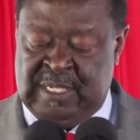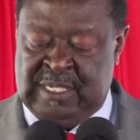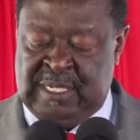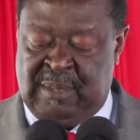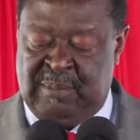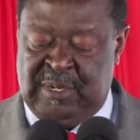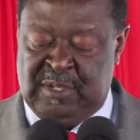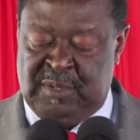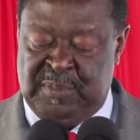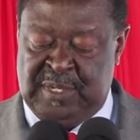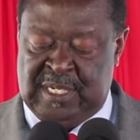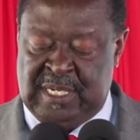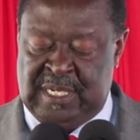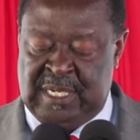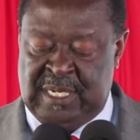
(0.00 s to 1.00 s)

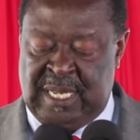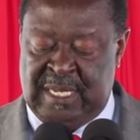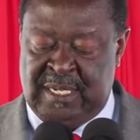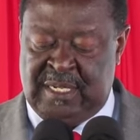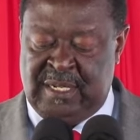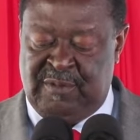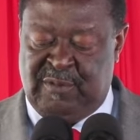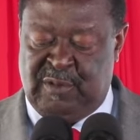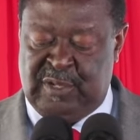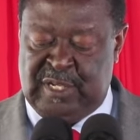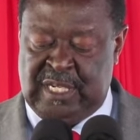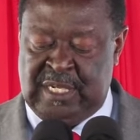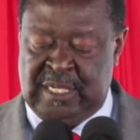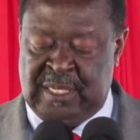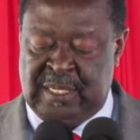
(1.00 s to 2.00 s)
establishment in
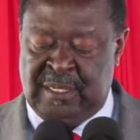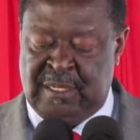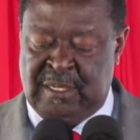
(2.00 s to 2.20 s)
1914